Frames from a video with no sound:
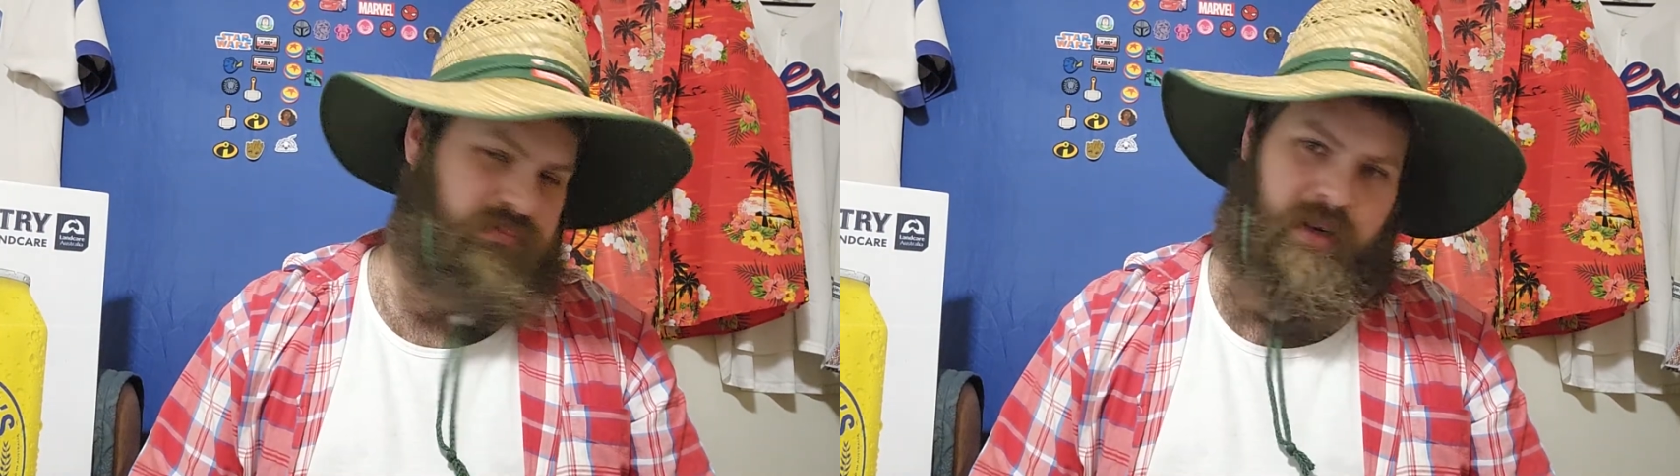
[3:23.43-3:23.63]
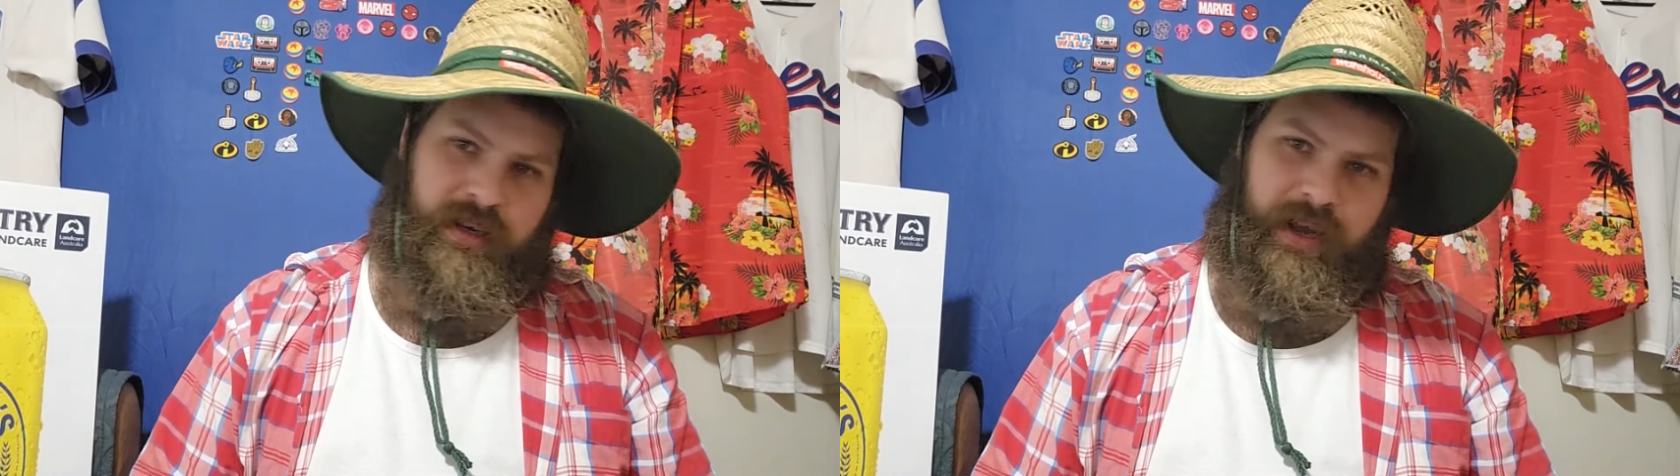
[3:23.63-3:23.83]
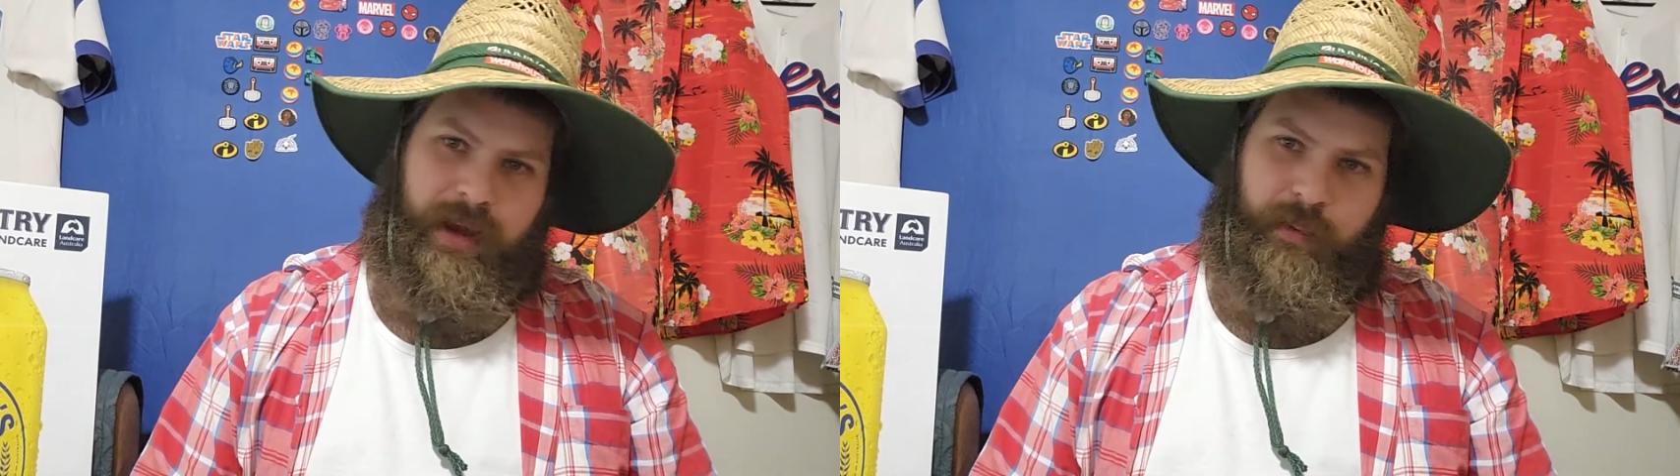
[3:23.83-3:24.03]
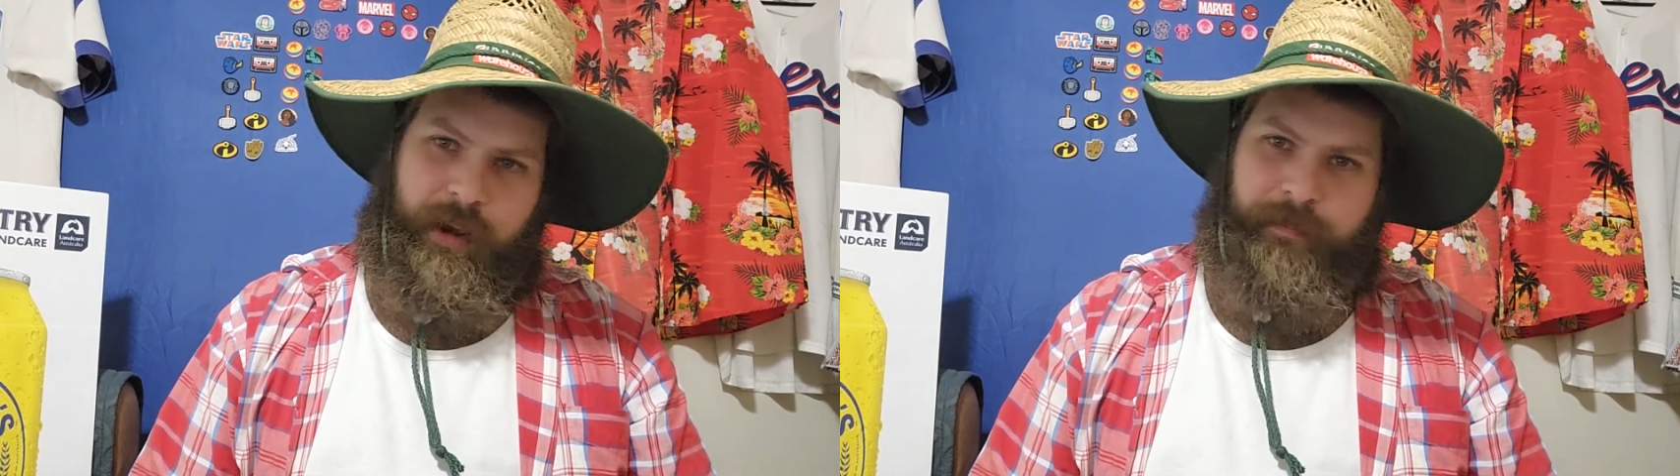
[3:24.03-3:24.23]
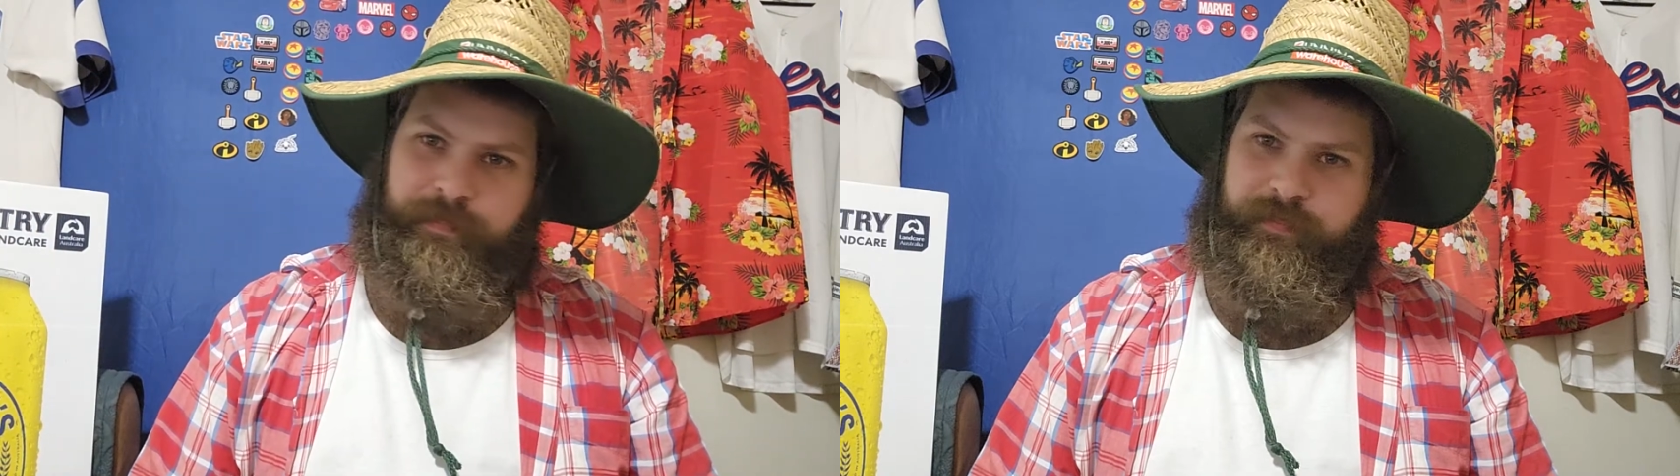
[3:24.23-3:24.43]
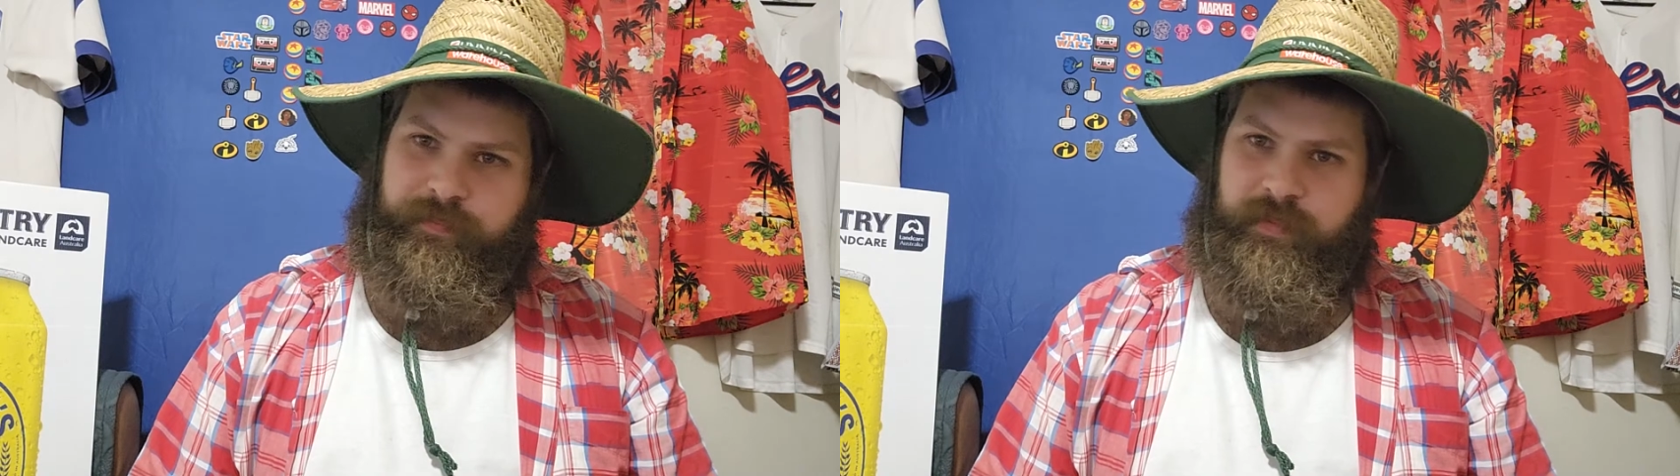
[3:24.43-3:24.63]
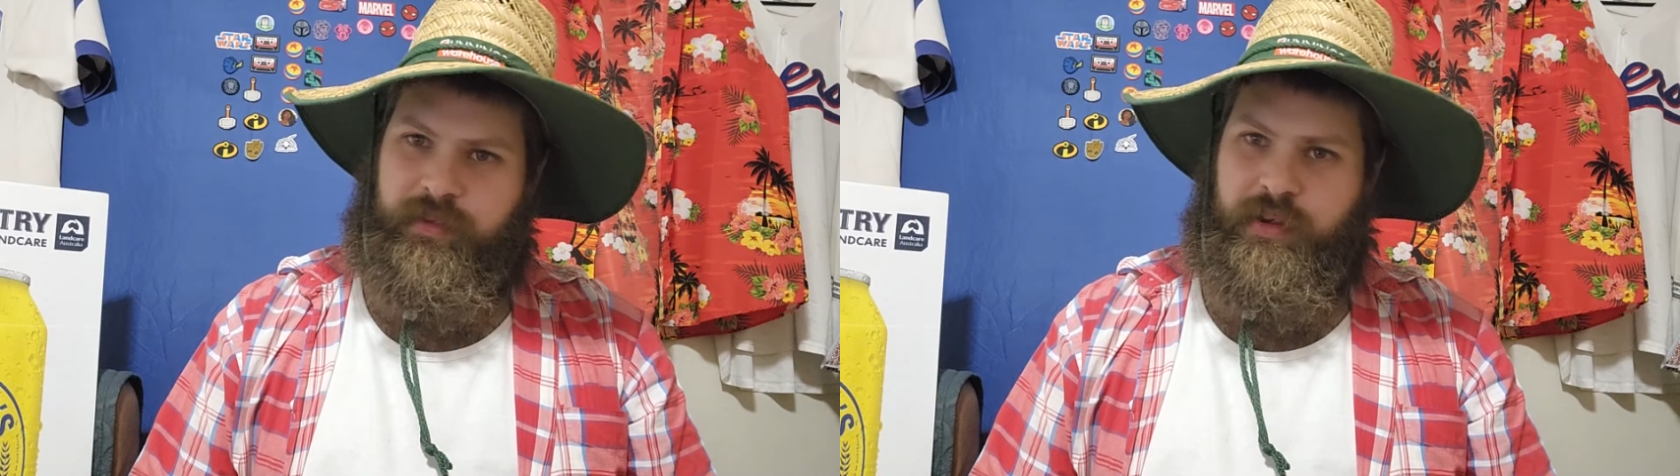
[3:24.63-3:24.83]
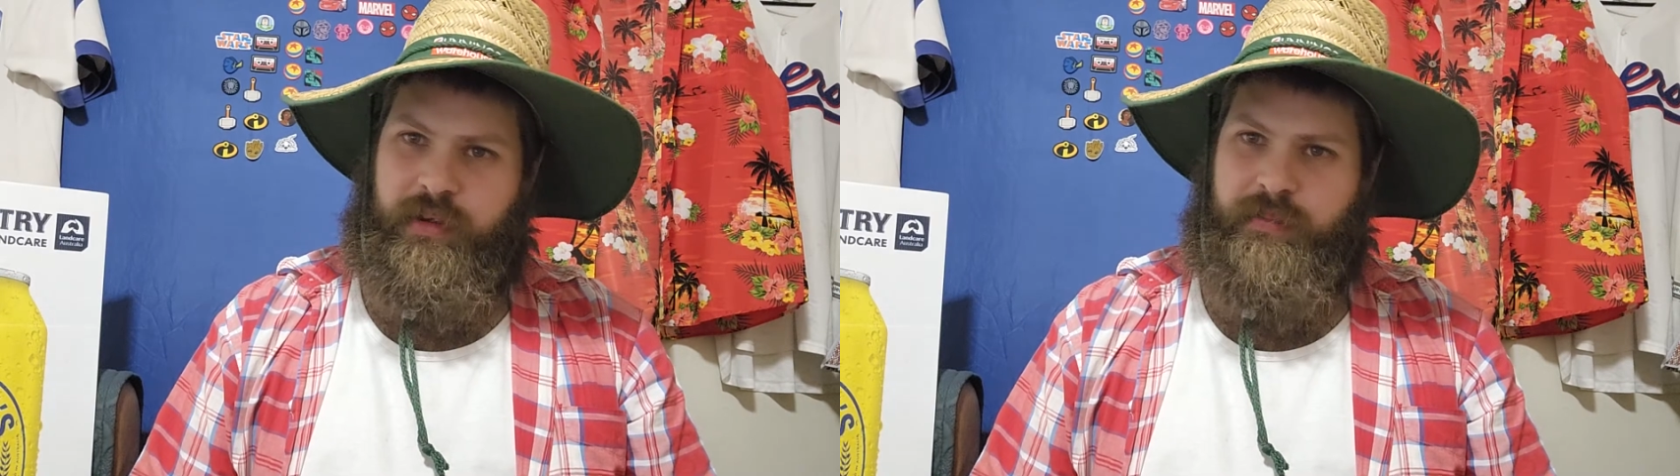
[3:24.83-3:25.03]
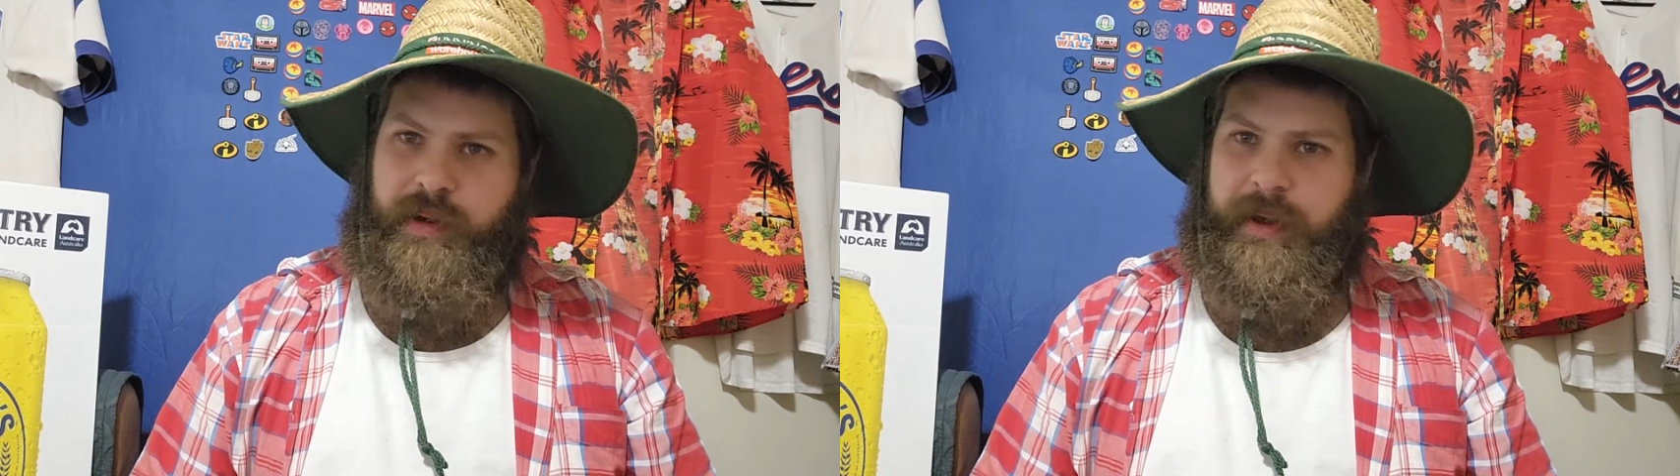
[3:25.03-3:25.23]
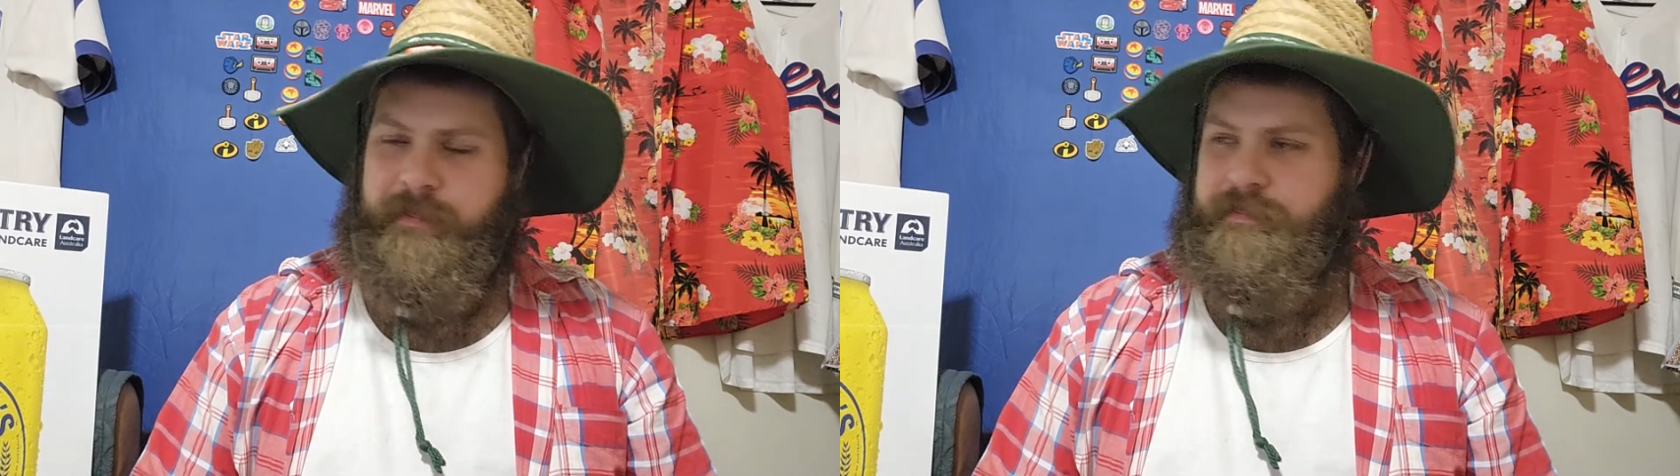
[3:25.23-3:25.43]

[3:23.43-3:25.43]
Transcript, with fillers: I can't wait. Excuse me.